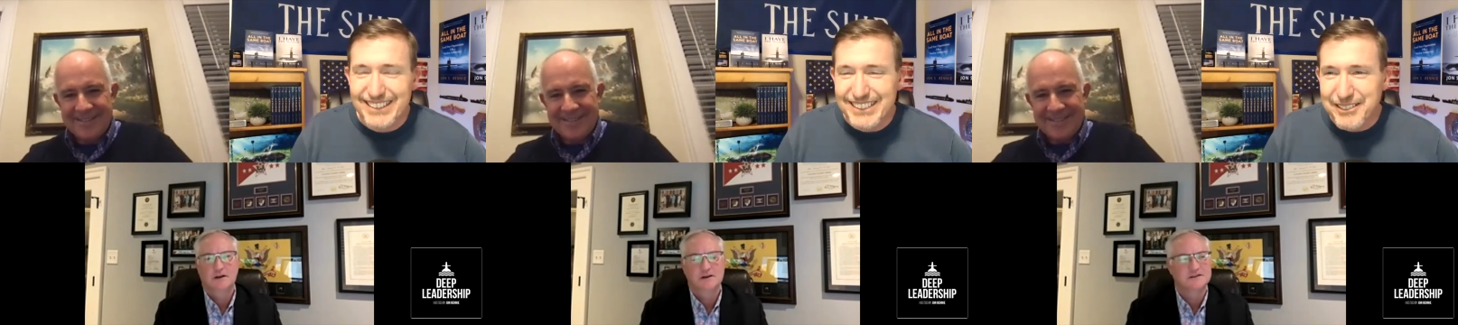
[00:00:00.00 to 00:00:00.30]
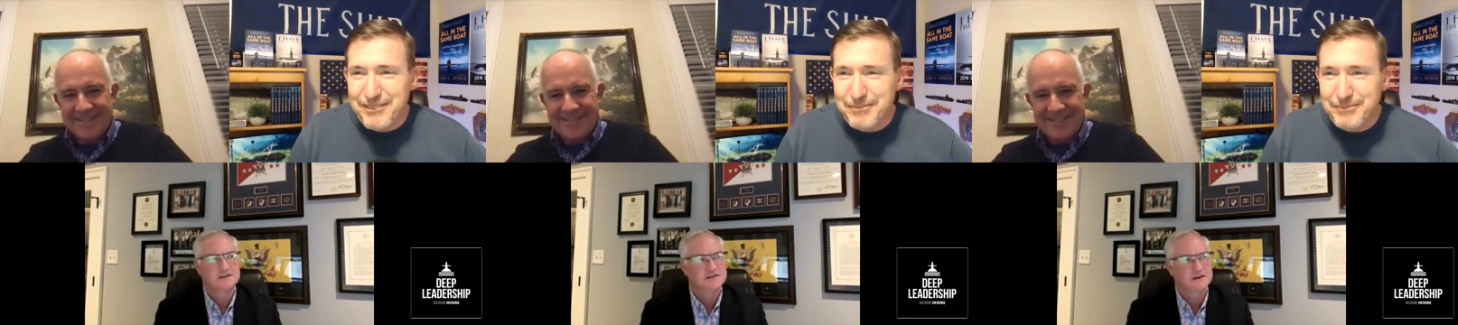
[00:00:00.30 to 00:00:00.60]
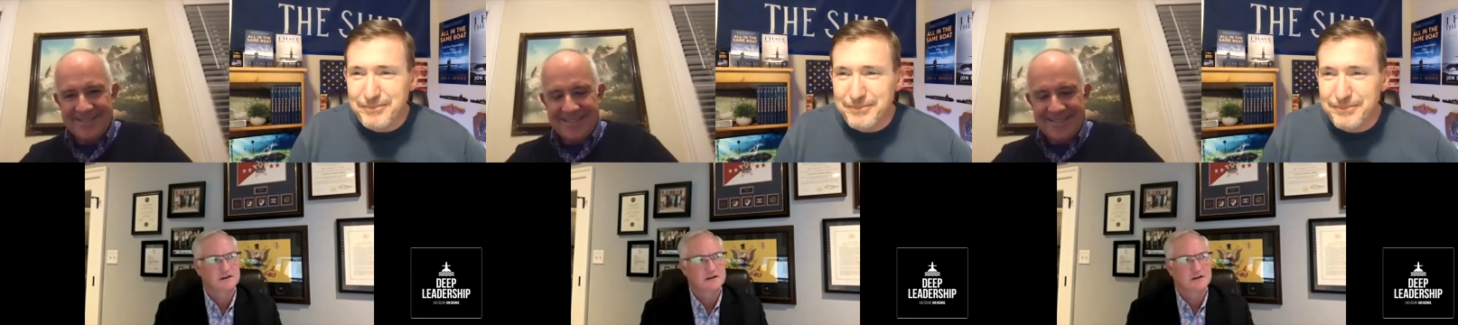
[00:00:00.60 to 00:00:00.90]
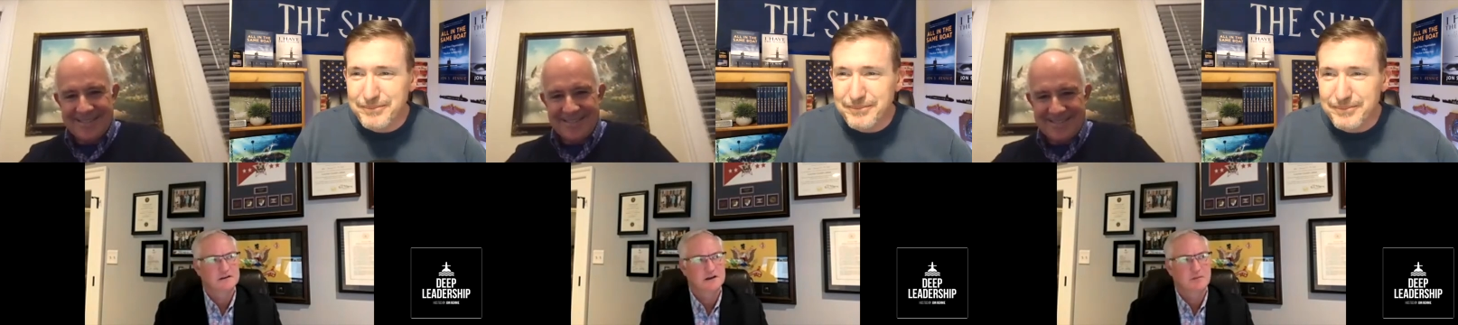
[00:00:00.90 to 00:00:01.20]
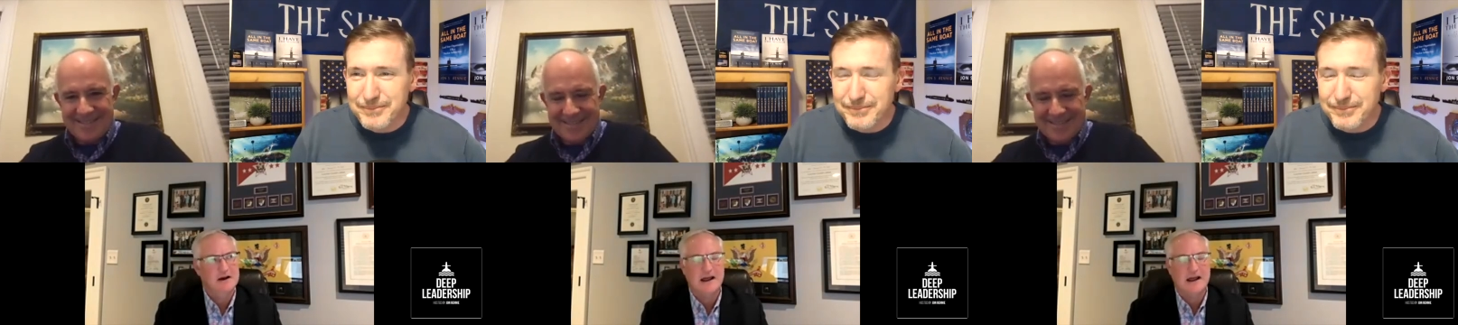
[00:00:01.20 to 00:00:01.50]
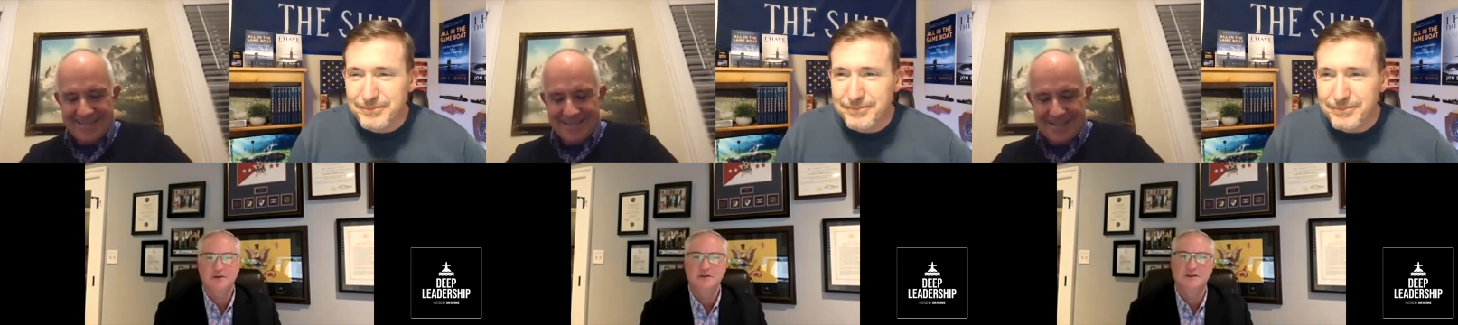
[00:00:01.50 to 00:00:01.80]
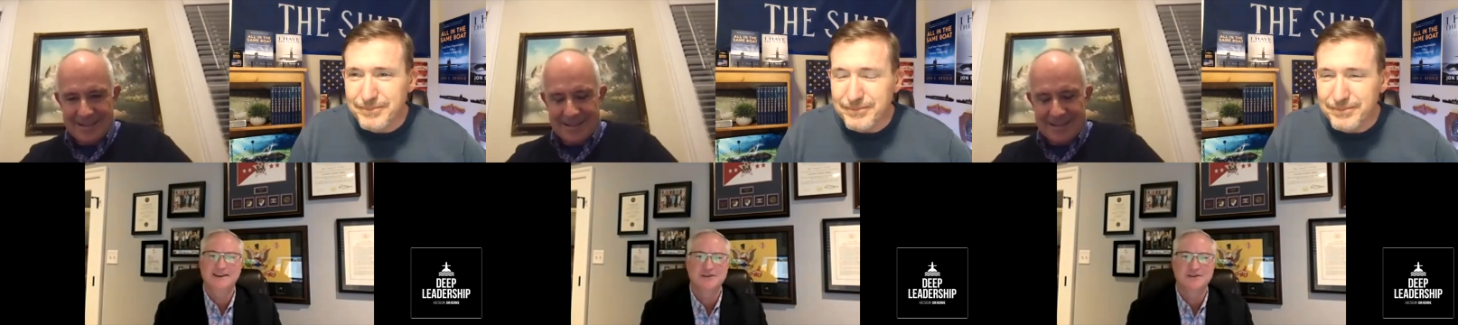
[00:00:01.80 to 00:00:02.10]
Speaker 1: is. As you you think about how do
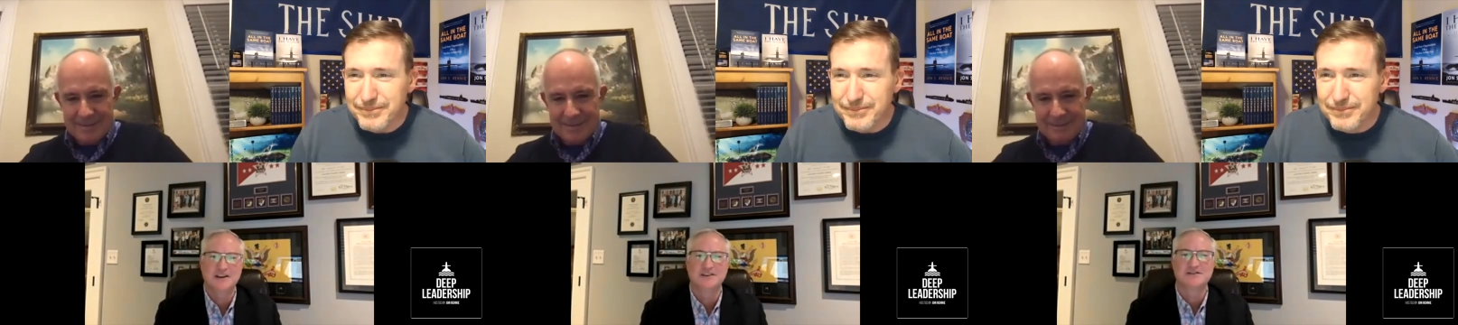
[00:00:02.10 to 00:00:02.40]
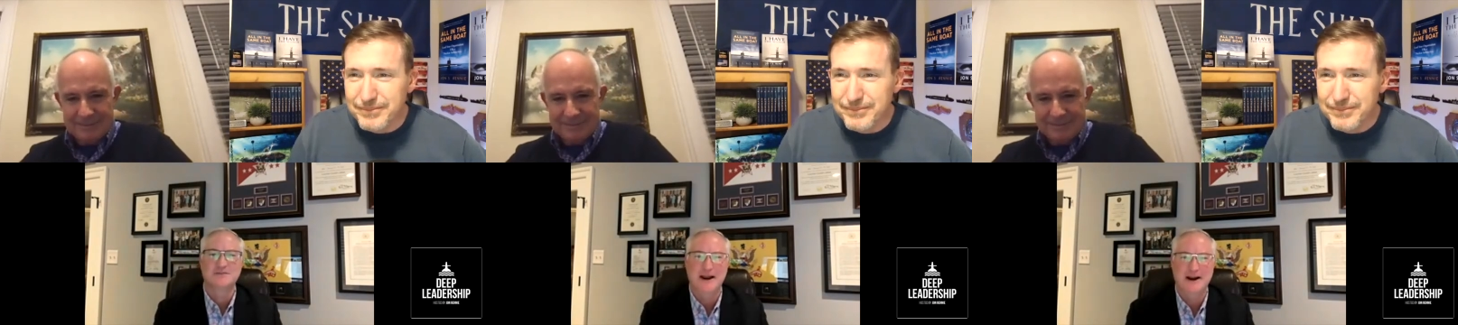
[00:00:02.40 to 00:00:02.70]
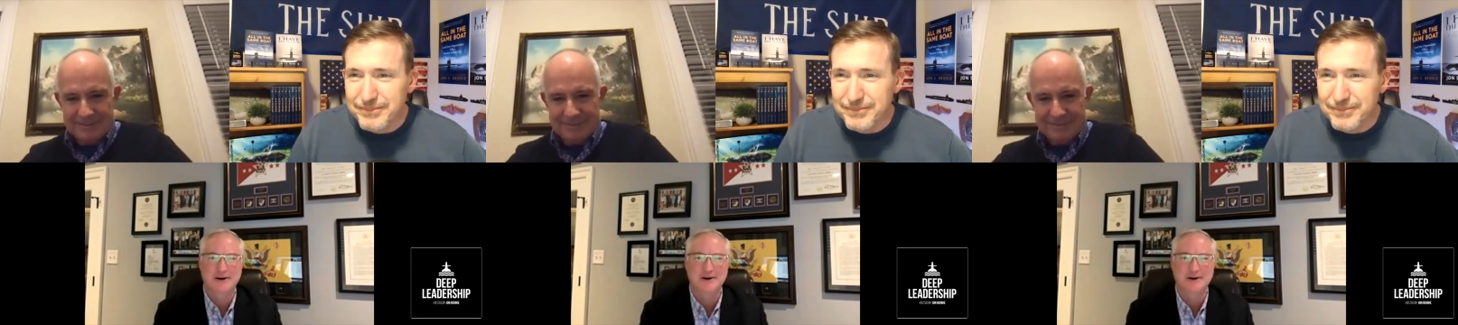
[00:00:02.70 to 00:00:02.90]
leaders inspire